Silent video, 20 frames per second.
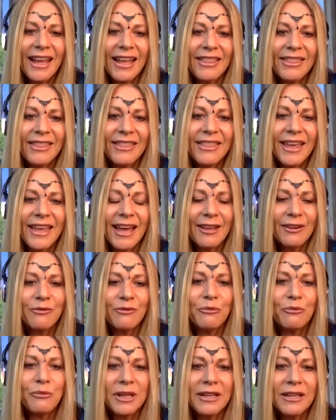and
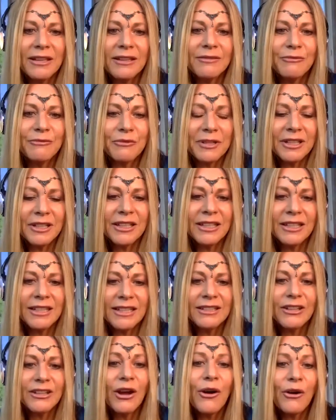that we really
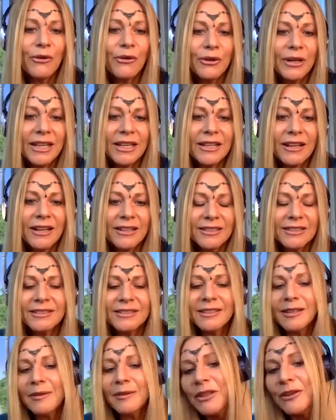need to hone in on
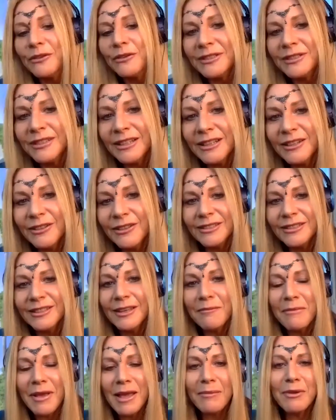some of those skills
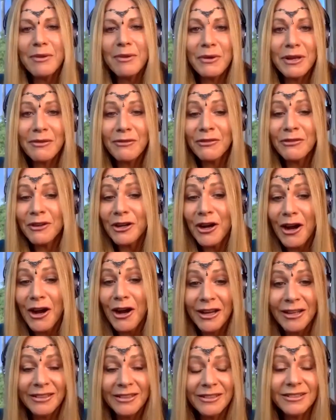that maybe we
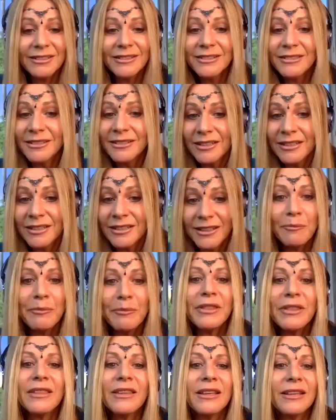forgot:
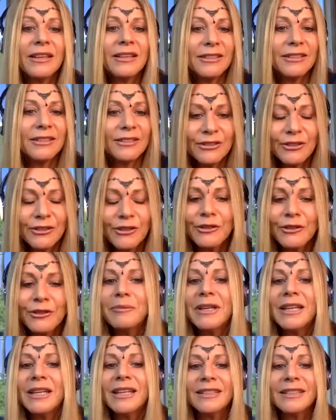telepathy,
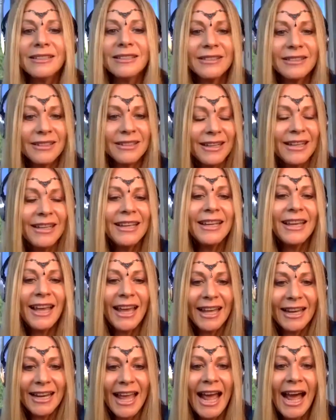discernment,
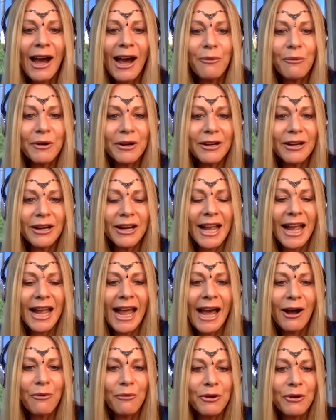and how
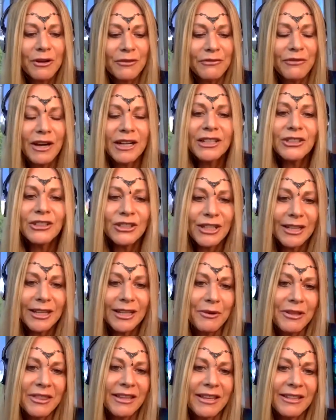we're
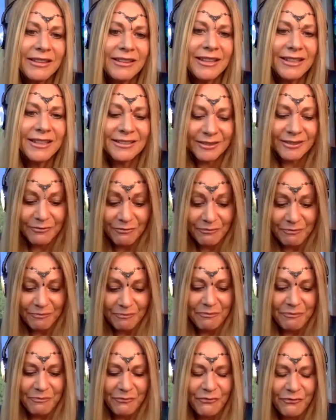functioning within this
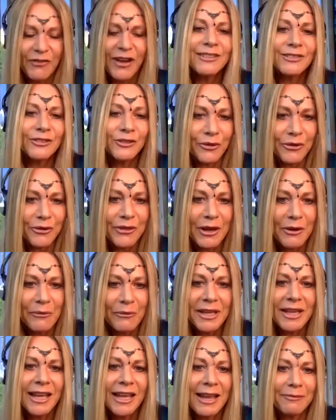vessel that
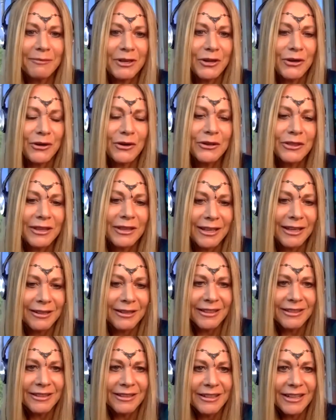we came to Earth
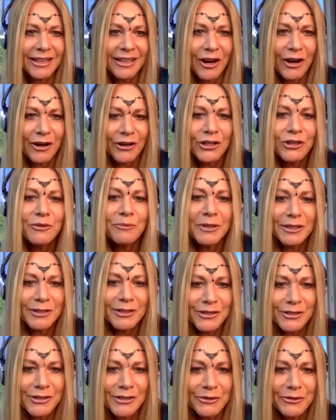in our
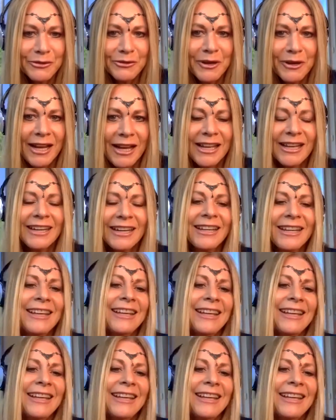human suit, right?